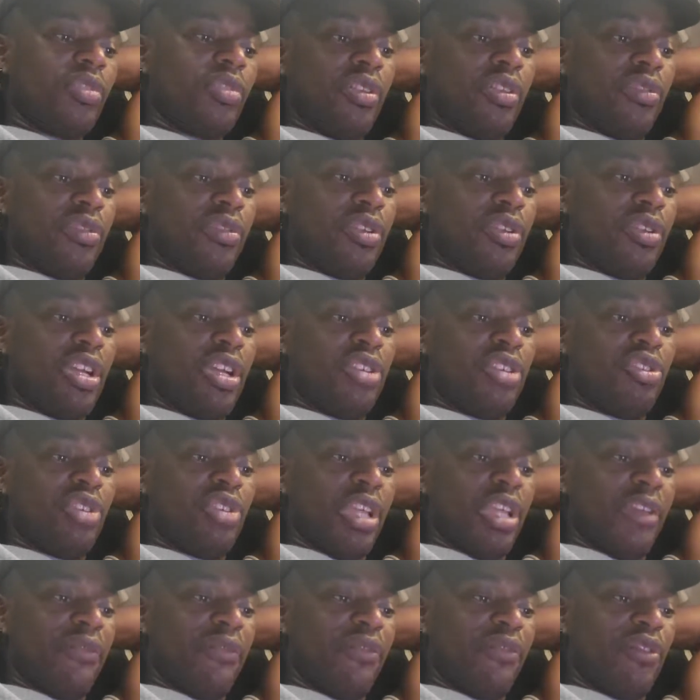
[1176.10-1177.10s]

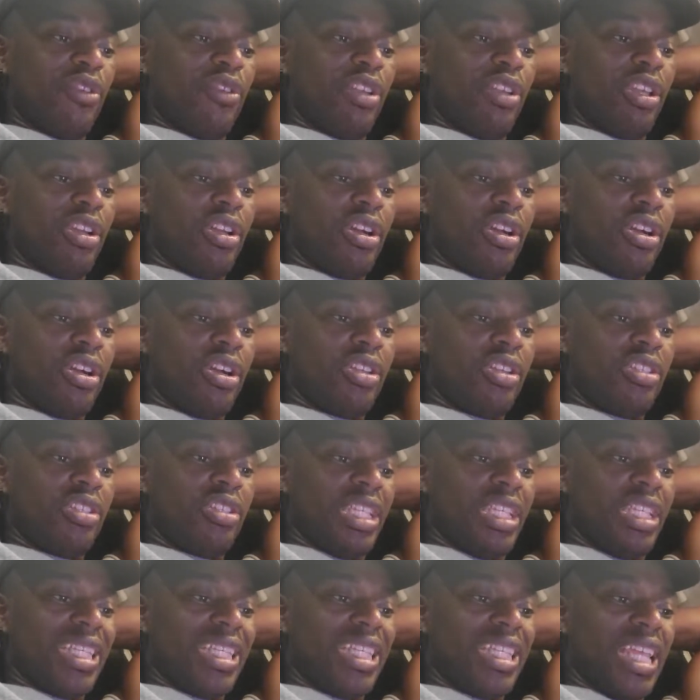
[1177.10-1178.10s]
340 yards.
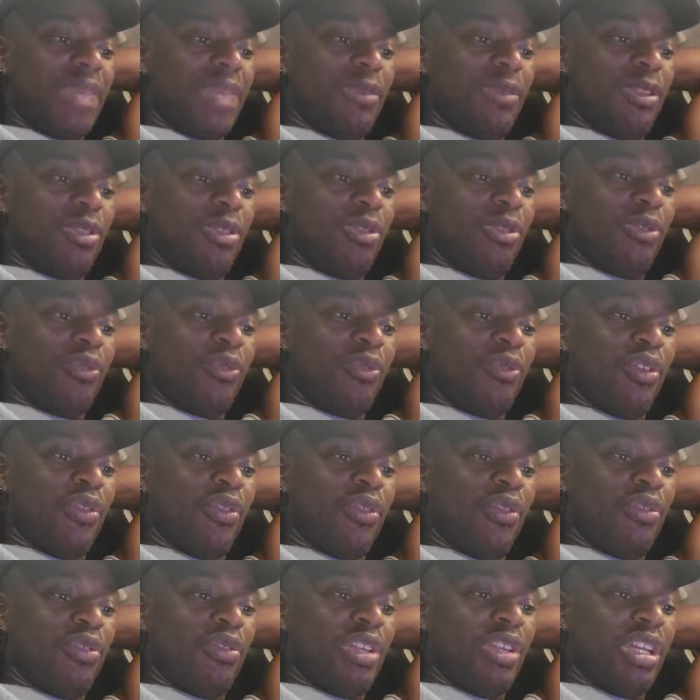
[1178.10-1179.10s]
The next game, he threw for
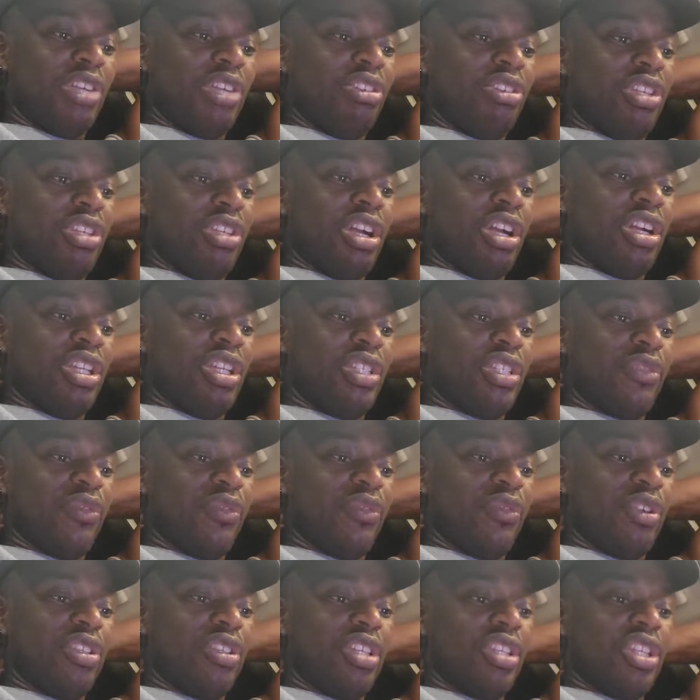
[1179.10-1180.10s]
over 300 yards,
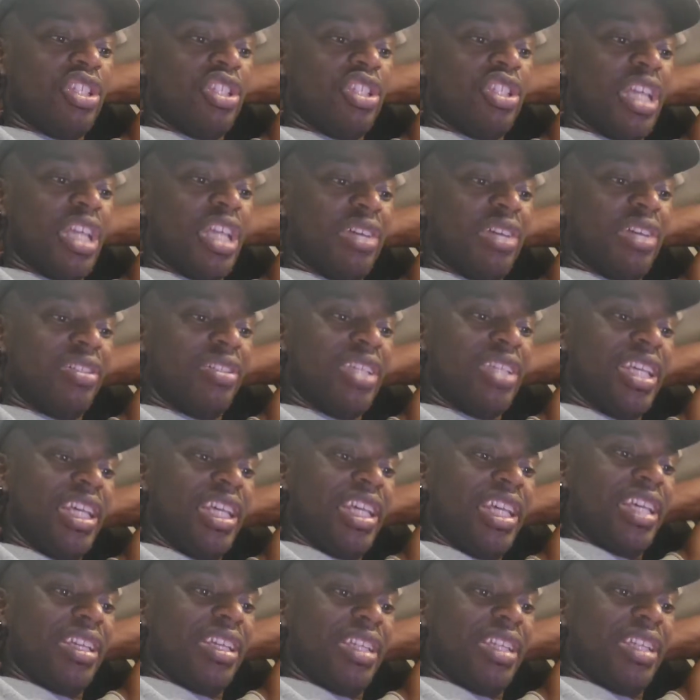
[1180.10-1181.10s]
4 touchdowns.
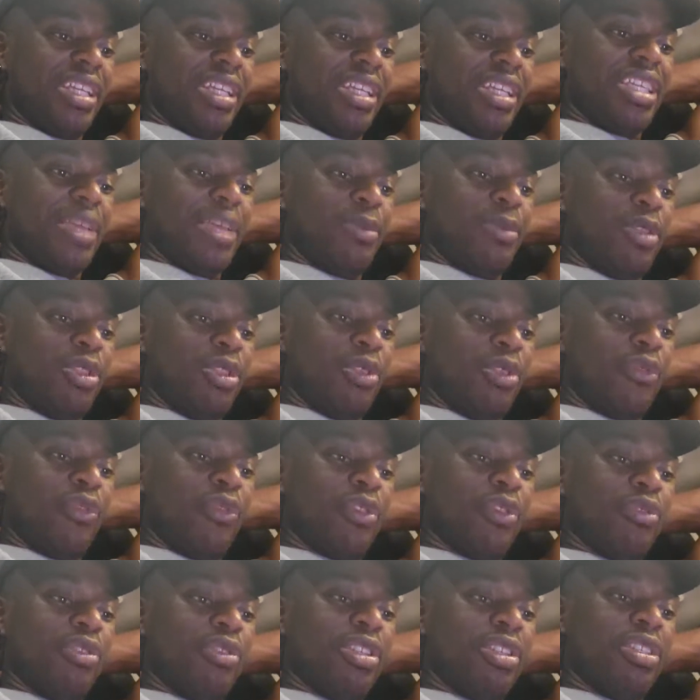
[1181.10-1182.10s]
The next game, he threw
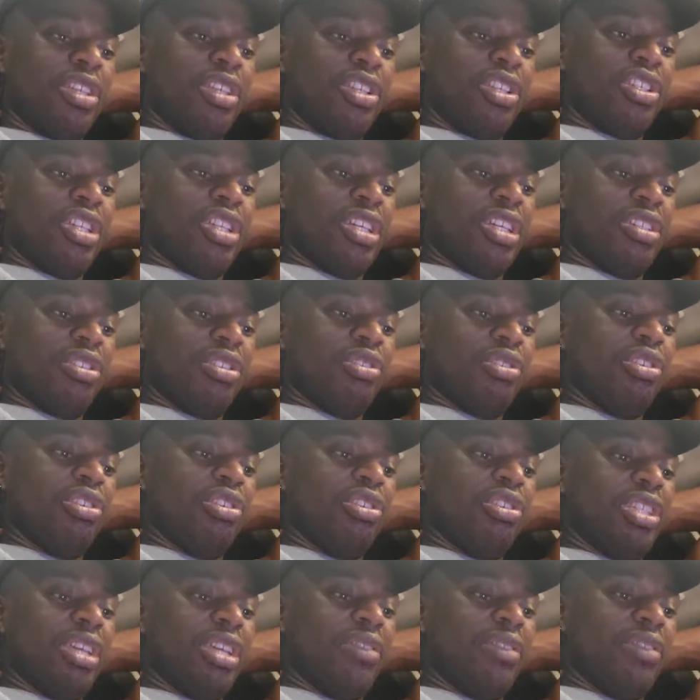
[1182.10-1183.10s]
for 3 touchdowns,
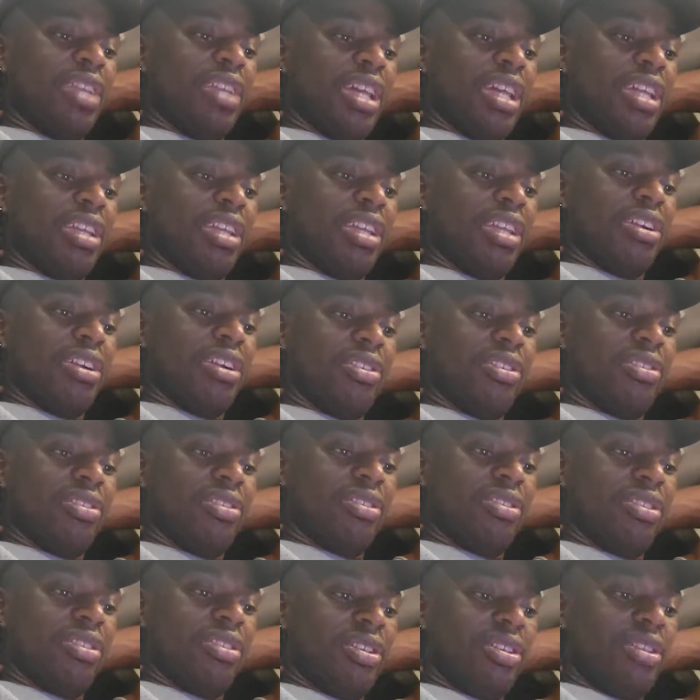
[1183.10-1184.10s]
279 yards.
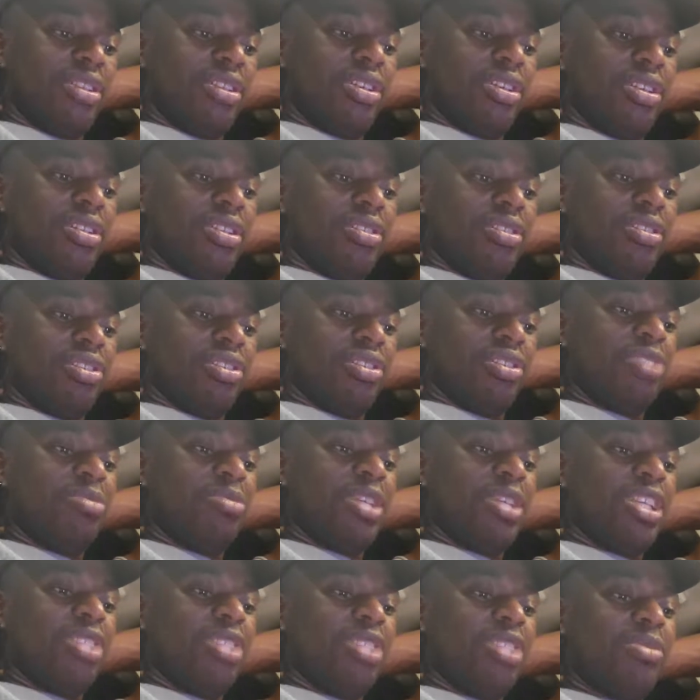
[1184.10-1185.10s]
So this
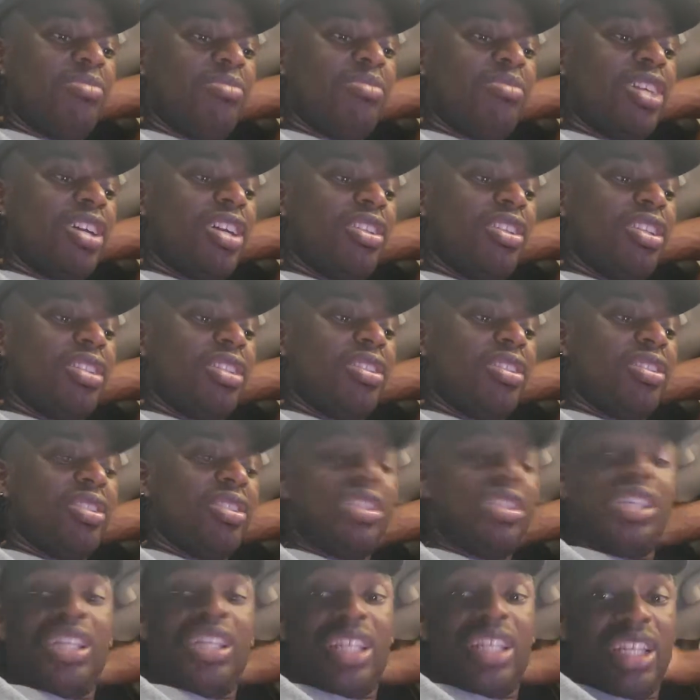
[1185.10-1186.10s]
man's been balling.
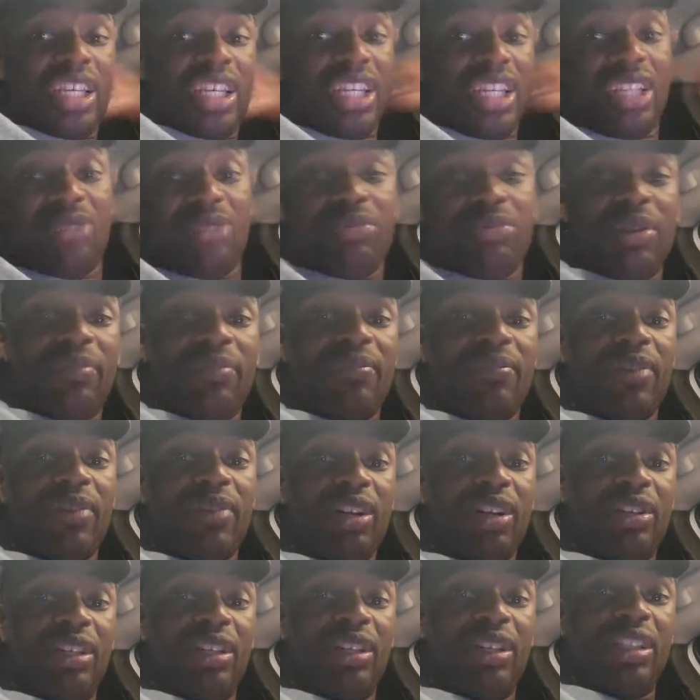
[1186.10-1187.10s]
He's been
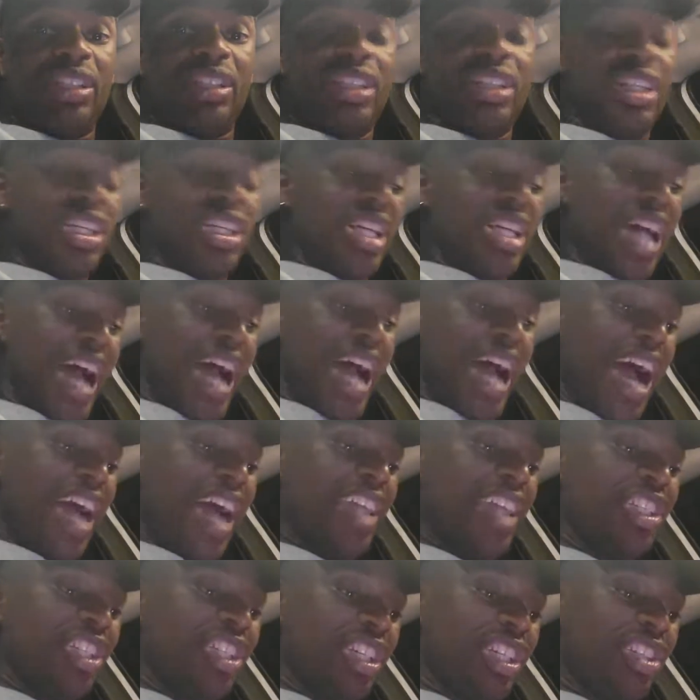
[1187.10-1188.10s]
balling.
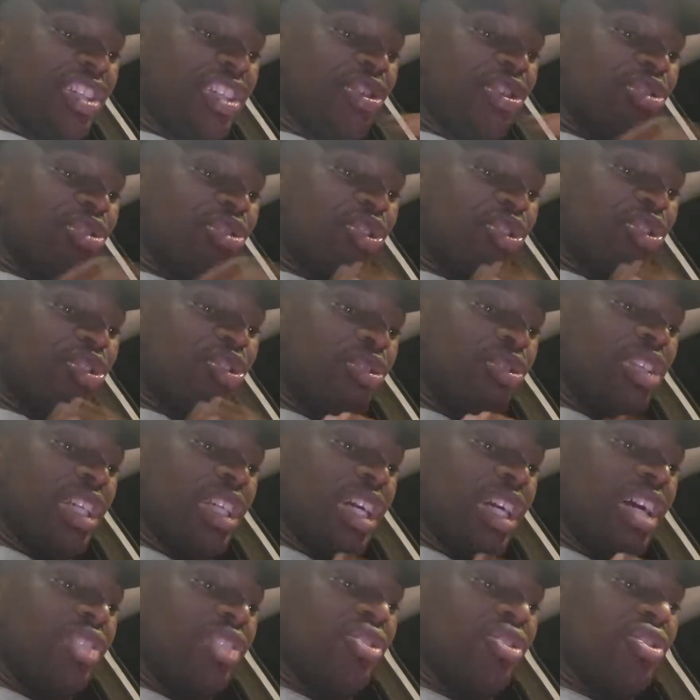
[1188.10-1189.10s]
I just don't
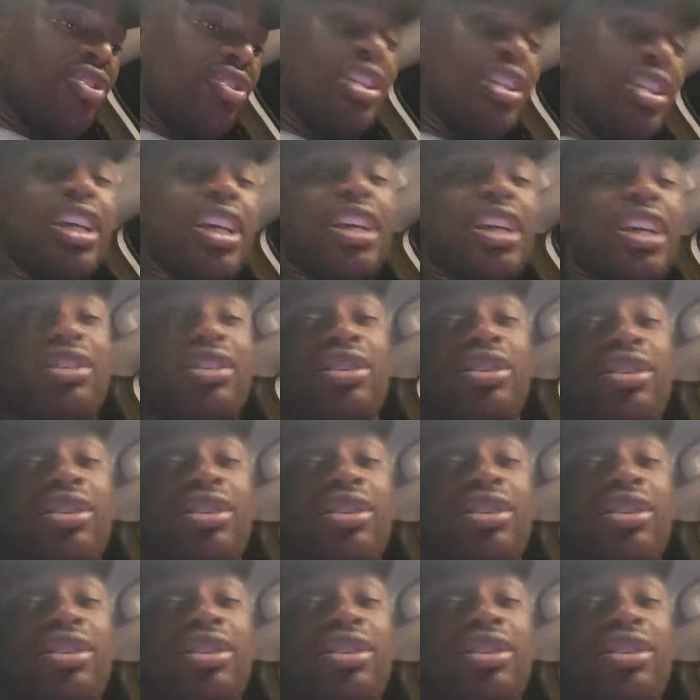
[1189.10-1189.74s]
truly understand